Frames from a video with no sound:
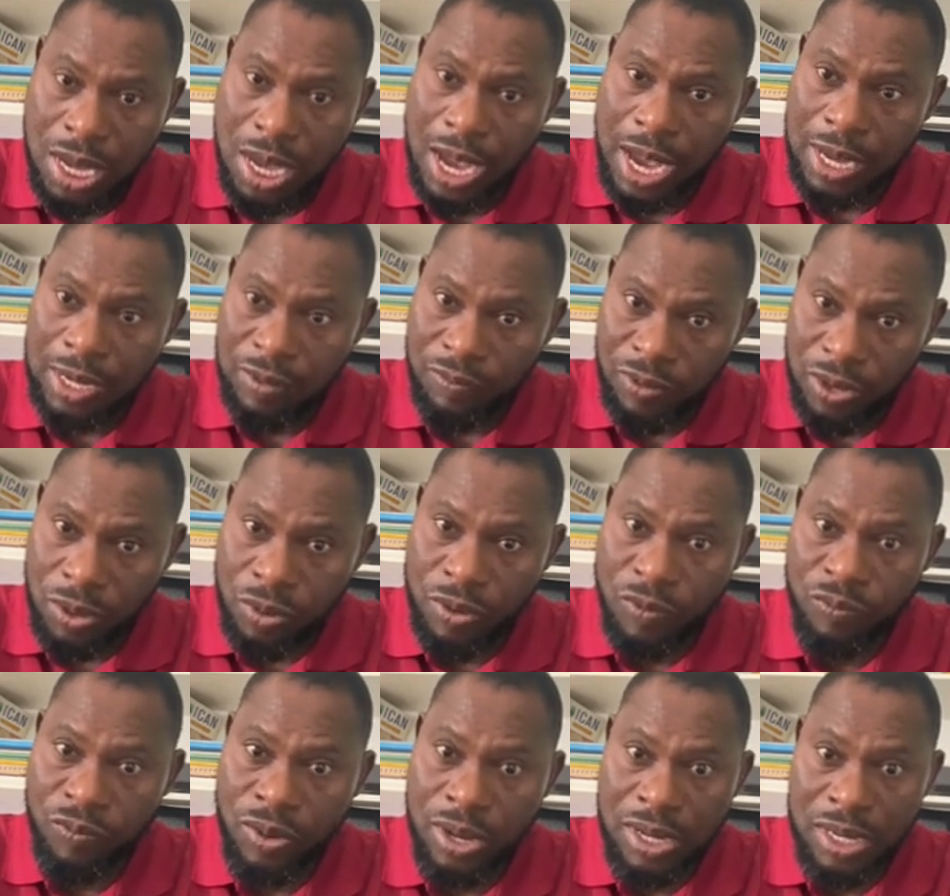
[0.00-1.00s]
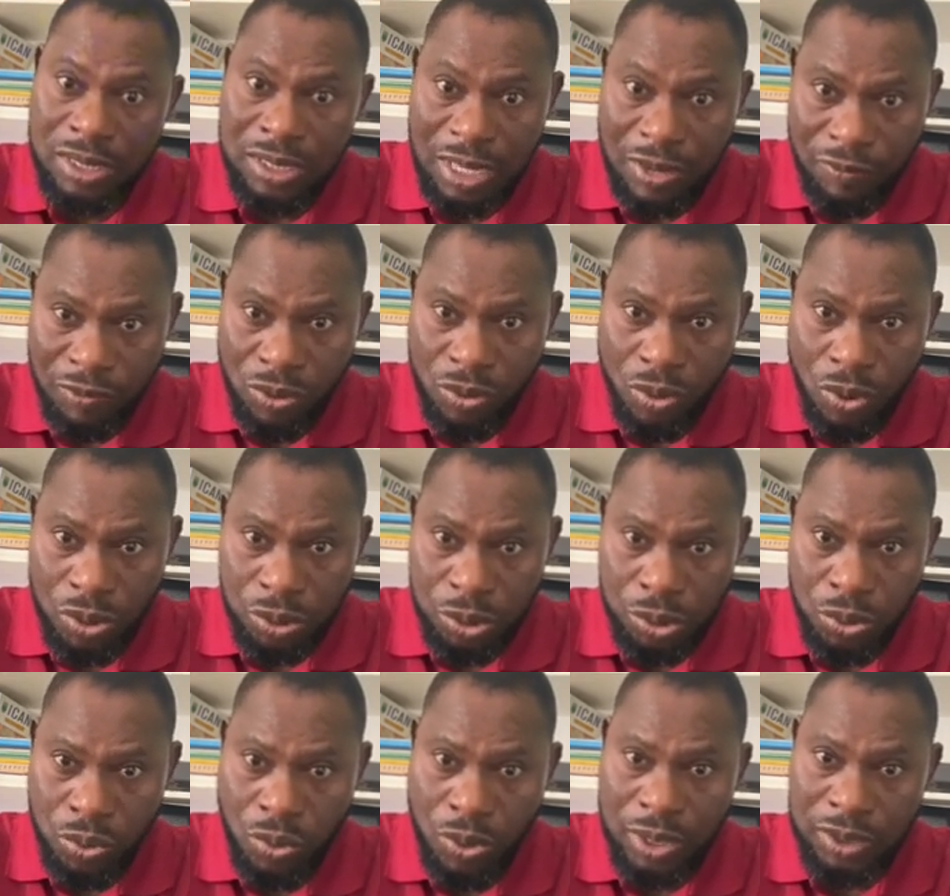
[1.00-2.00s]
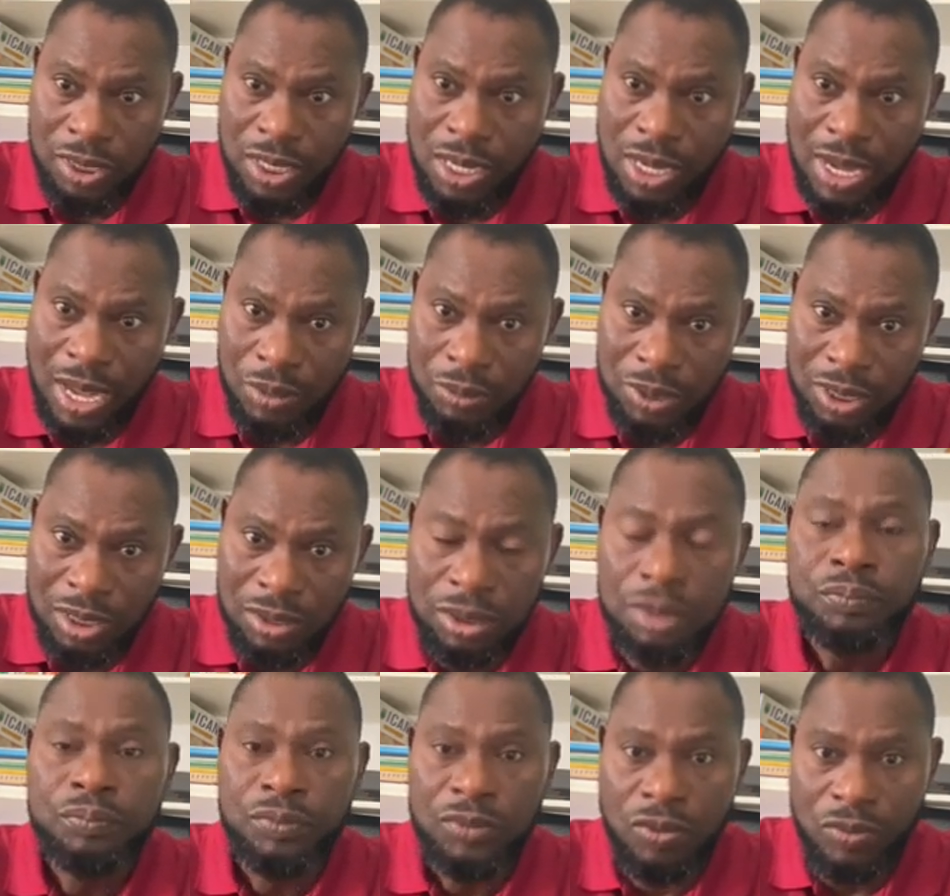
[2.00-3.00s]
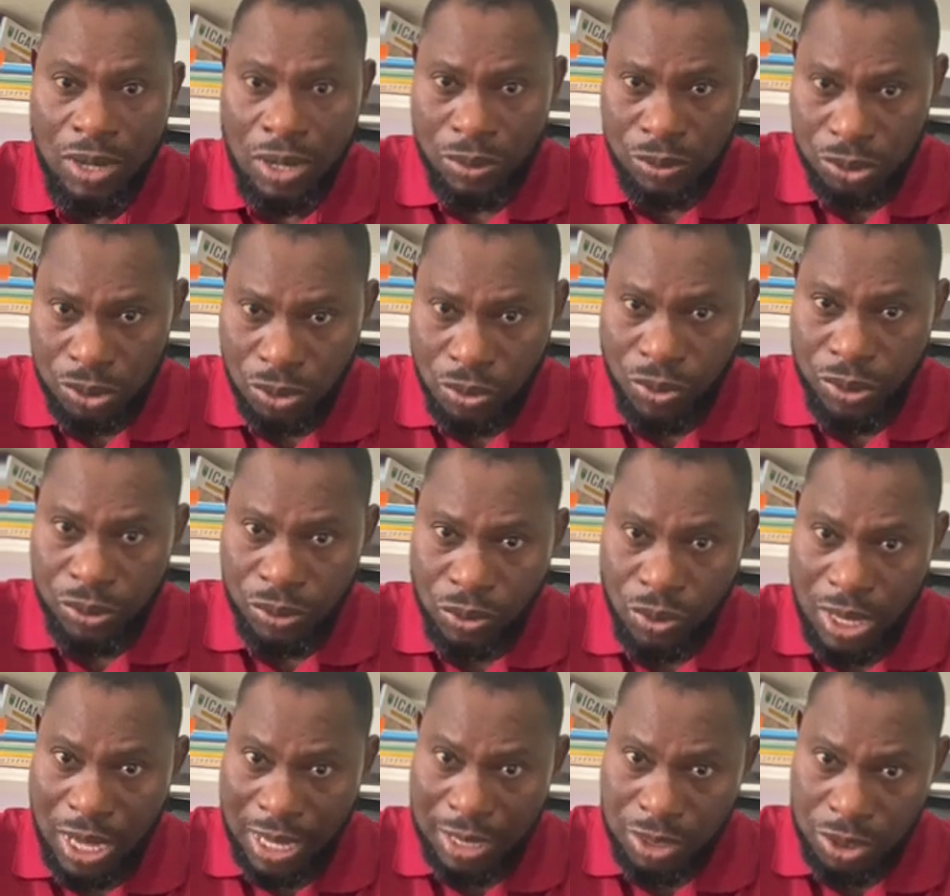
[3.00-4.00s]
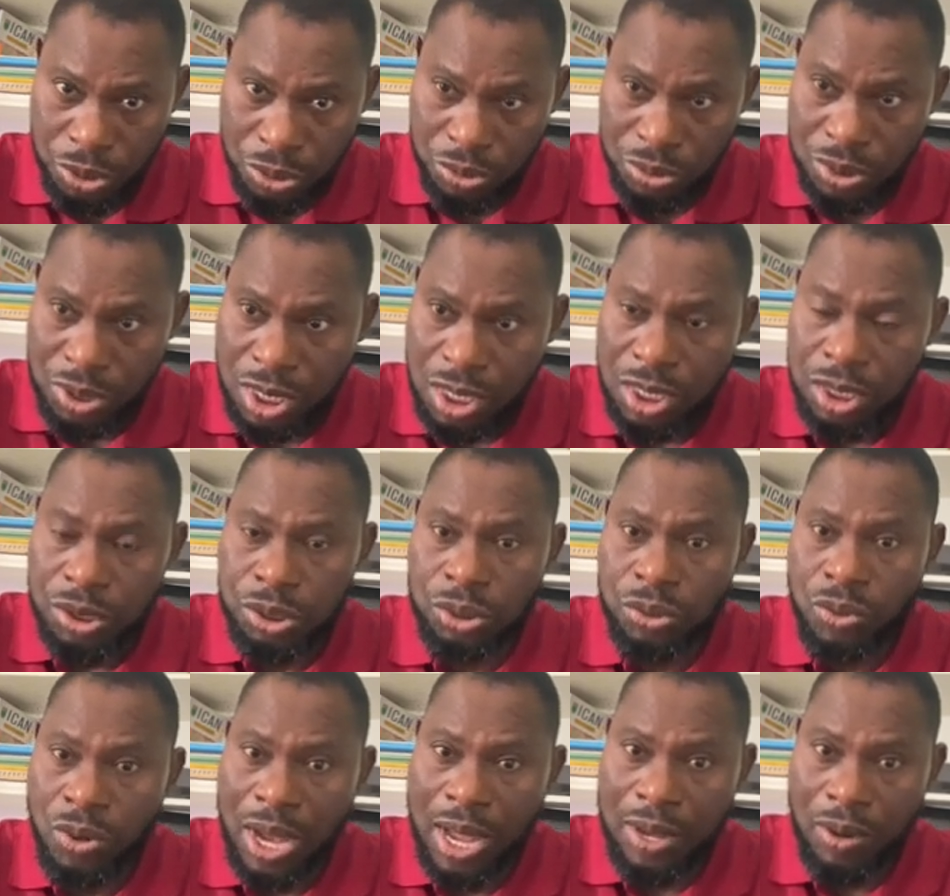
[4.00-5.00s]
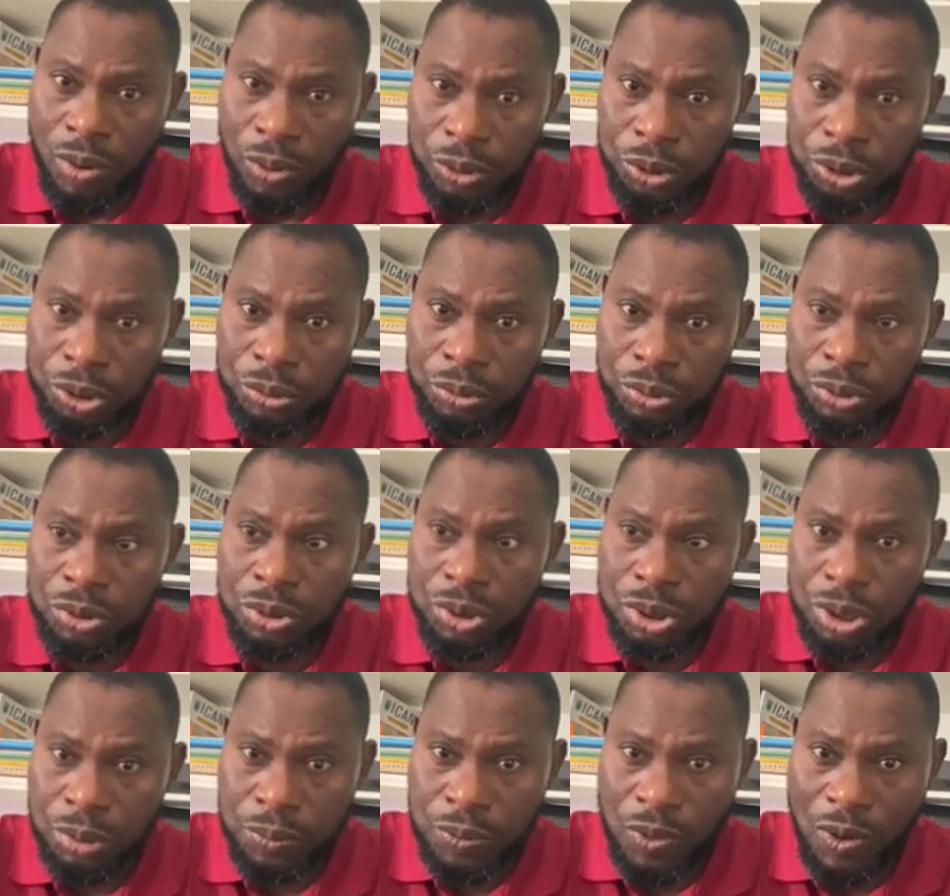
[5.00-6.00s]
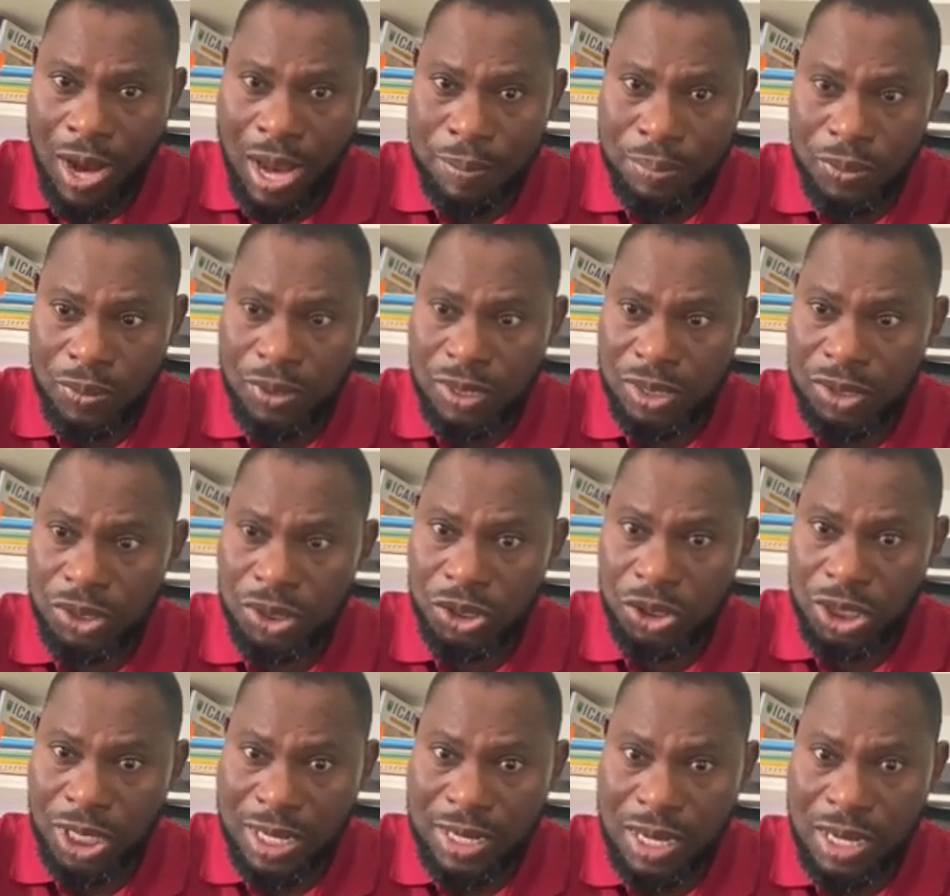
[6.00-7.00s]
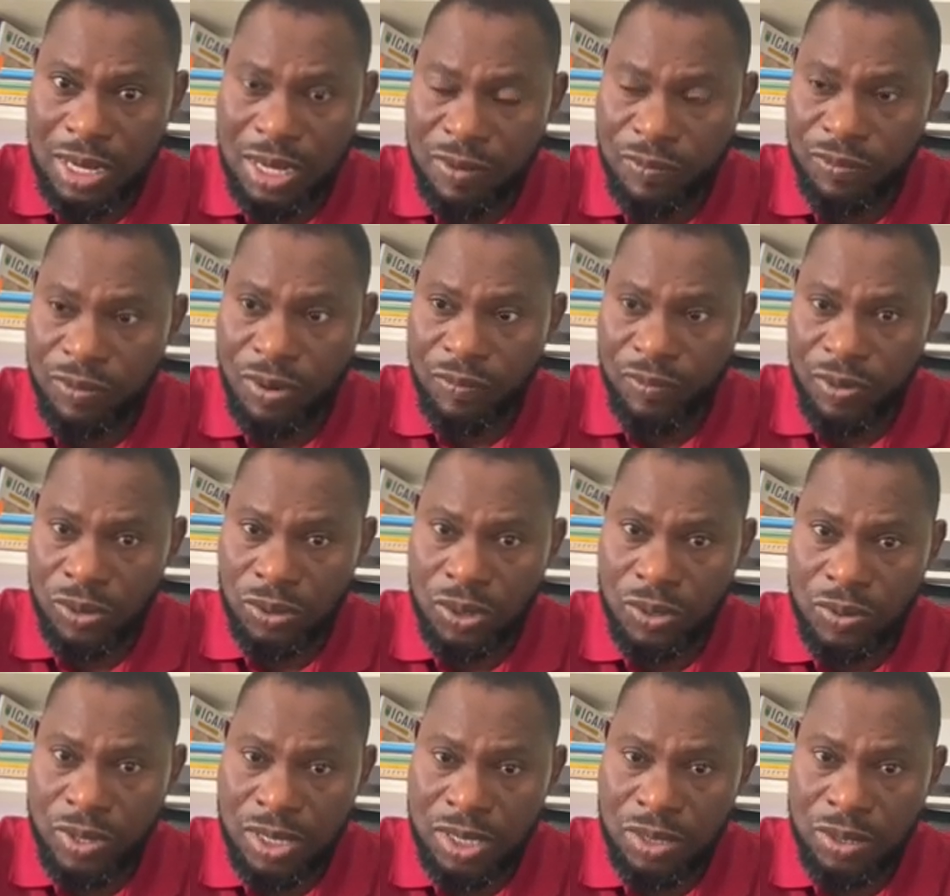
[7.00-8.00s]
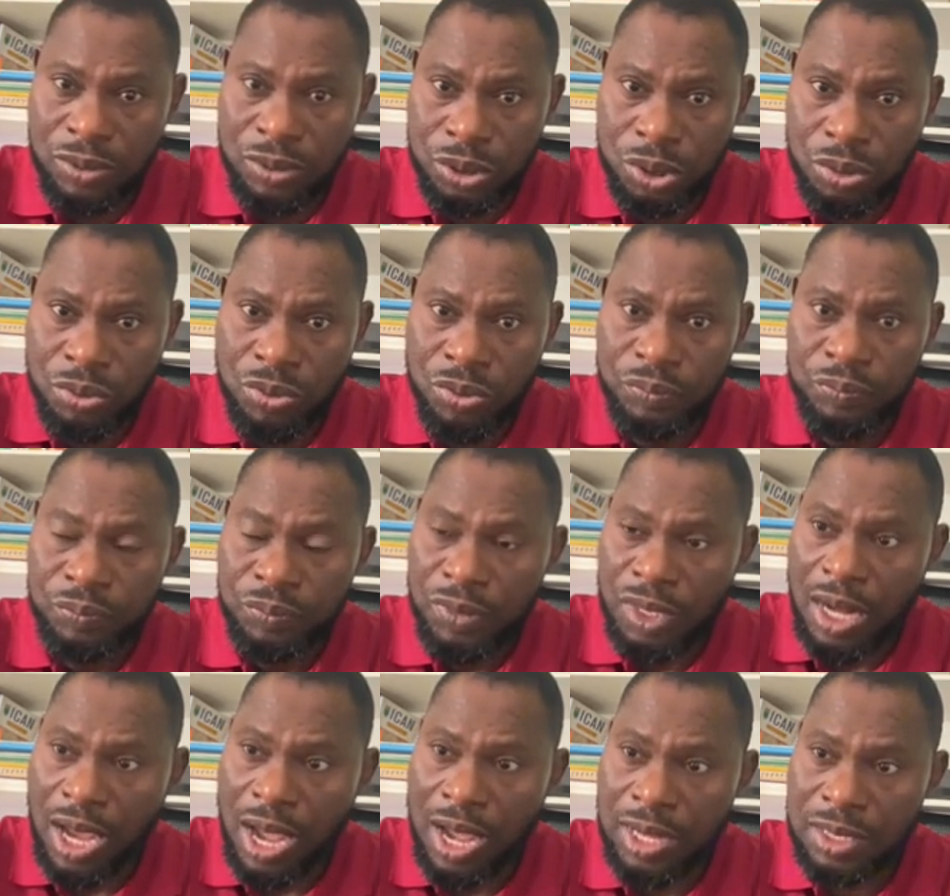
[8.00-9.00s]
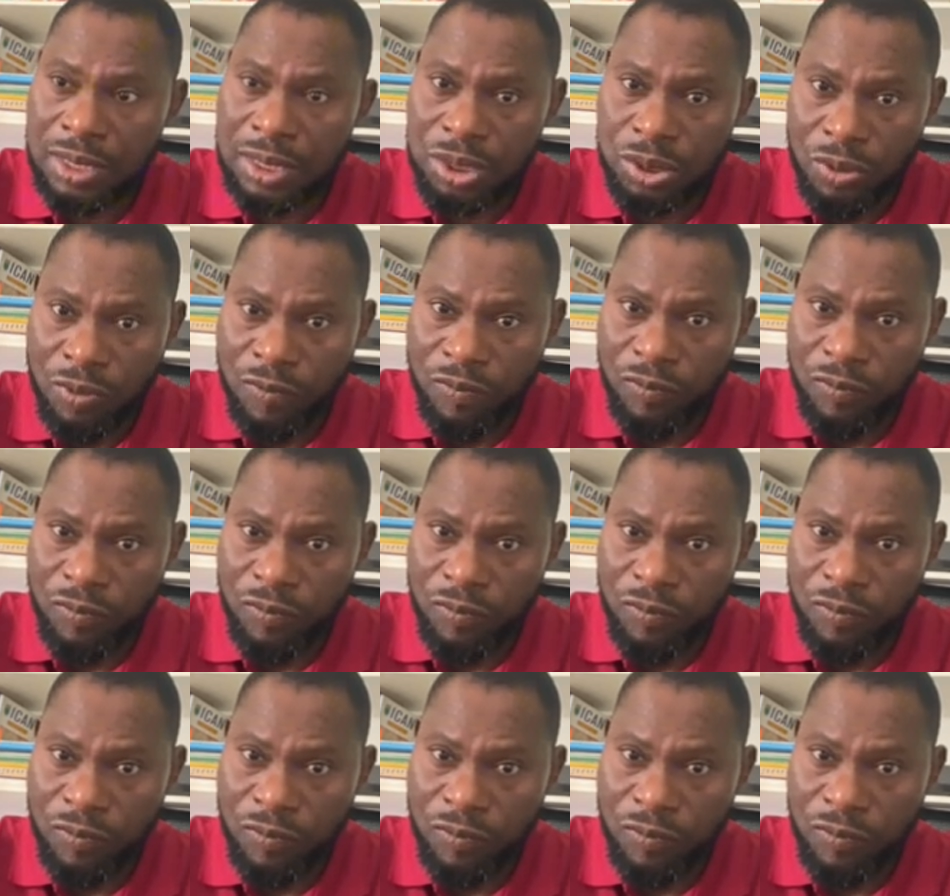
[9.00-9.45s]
And if you're going for an interview also as an accountant, we are also going to guide you. So I urge you to subscribe to this channel if you have not already done so, and to